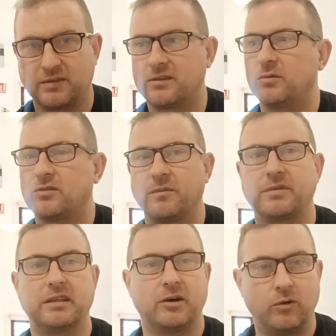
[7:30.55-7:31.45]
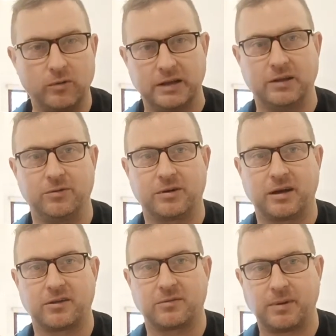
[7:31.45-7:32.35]
It's still something that all EU
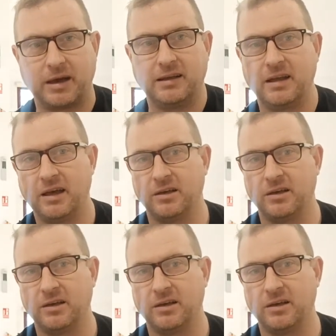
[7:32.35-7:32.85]
cars pay.